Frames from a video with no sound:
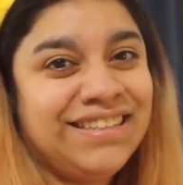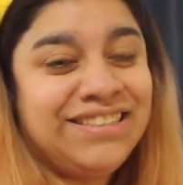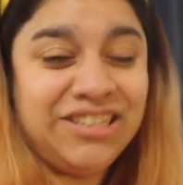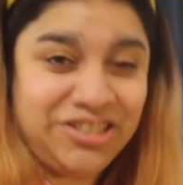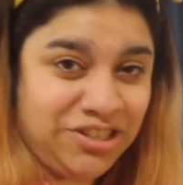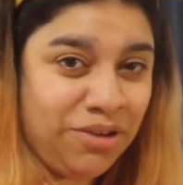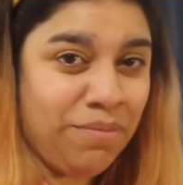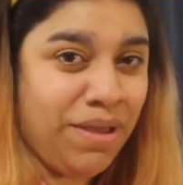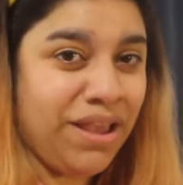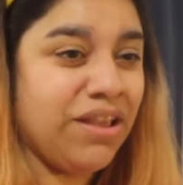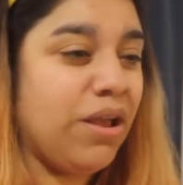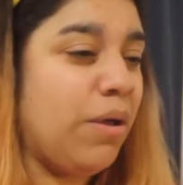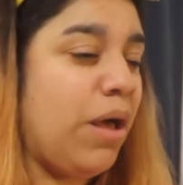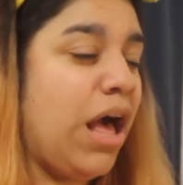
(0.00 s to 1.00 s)
Just to
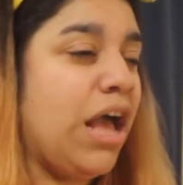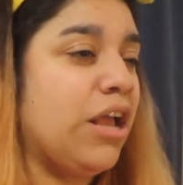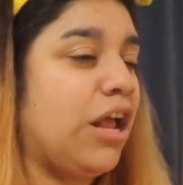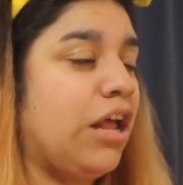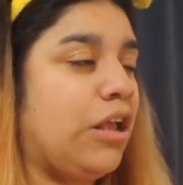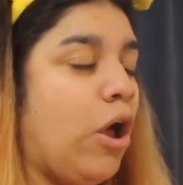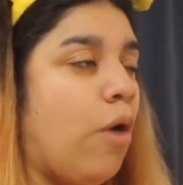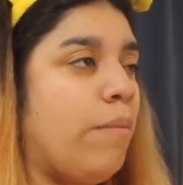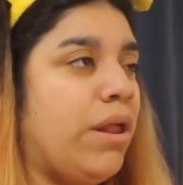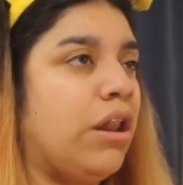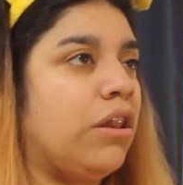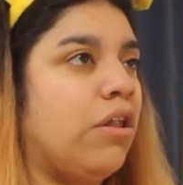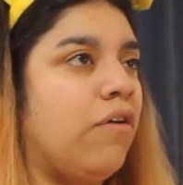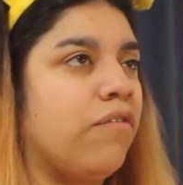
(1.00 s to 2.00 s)
make... I comment
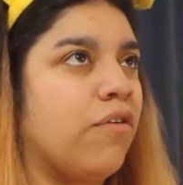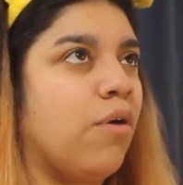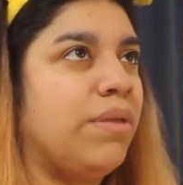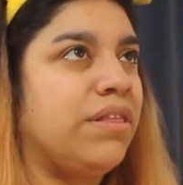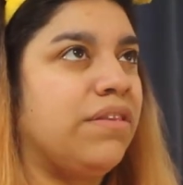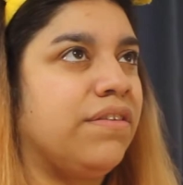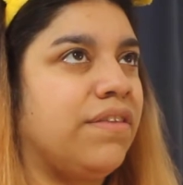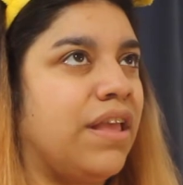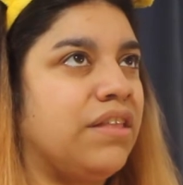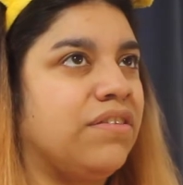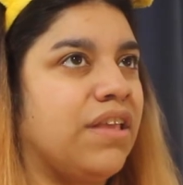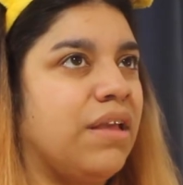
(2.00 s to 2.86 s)
a lot of comments since,